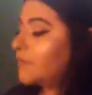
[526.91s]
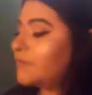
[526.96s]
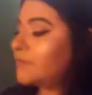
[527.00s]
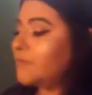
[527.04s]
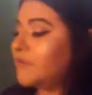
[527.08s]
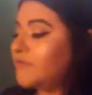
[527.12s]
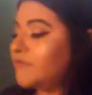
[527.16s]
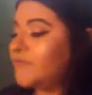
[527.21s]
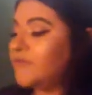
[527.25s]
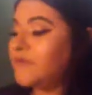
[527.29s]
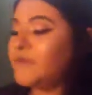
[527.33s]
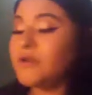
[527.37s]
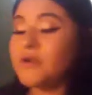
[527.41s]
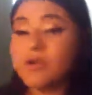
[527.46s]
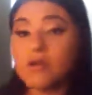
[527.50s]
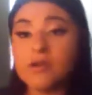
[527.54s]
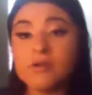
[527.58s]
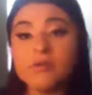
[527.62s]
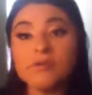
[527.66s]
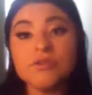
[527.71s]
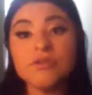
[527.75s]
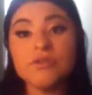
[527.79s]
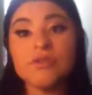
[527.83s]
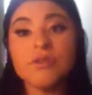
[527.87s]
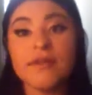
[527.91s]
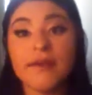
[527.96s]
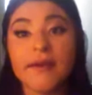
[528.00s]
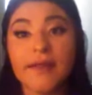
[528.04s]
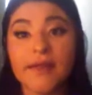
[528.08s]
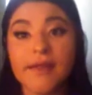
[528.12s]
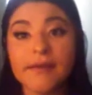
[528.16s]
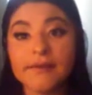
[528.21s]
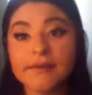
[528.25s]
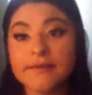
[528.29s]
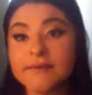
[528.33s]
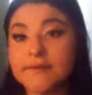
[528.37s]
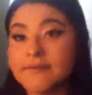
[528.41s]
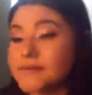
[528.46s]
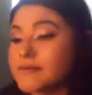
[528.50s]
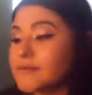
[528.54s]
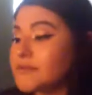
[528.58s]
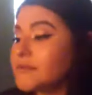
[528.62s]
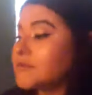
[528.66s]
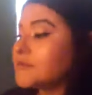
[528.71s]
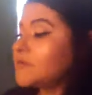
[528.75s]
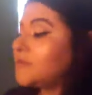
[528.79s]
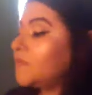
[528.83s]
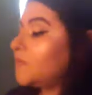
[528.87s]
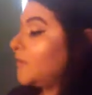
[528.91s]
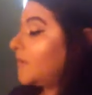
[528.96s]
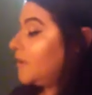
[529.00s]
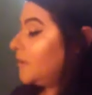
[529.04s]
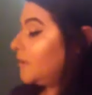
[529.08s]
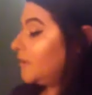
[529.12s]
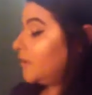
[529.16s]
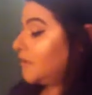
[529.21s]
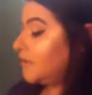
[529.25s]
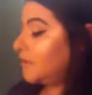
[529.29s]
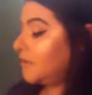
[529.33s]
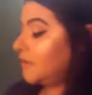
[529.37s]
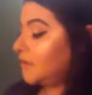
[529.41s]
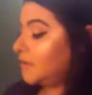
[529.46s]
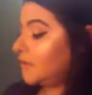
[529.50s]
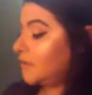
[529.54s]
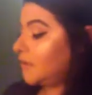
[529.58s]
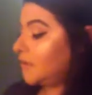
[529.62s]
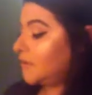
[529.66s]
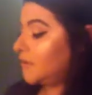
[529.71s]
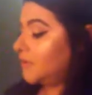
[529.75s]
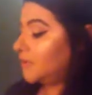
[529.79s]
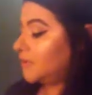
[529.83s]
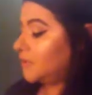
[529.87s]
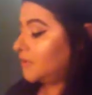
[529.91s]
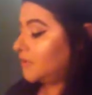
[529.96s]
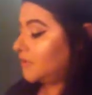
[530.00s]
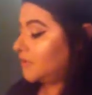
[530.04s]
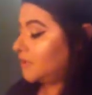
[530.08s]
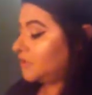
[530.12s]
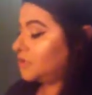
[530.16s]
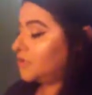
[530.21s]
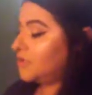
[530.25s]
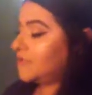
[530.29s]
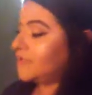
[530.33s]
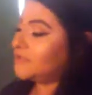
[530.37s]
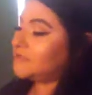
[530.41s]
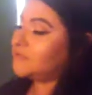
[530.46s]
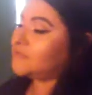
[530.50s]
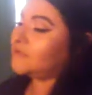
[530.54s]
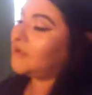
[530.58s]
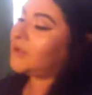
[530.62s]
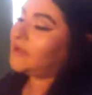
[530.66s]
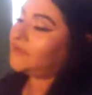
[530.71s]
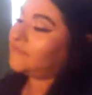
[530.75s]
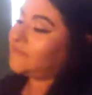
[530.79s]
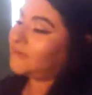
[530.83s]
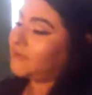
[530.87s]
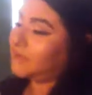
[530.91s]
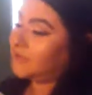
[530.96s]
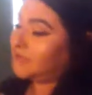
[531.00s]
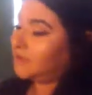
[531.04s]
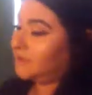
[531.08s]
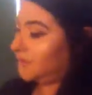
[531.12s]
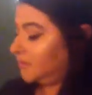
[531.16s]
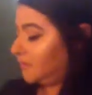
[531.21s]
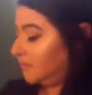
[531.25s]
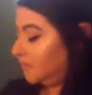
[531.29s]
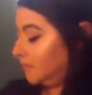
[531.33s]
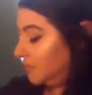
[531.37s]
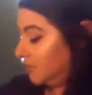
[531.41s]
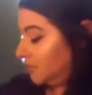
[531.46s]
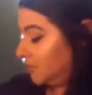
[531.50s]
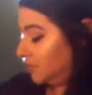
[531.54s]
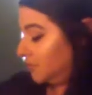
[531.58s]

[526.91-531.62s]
moving on to the next one, which I still have in here.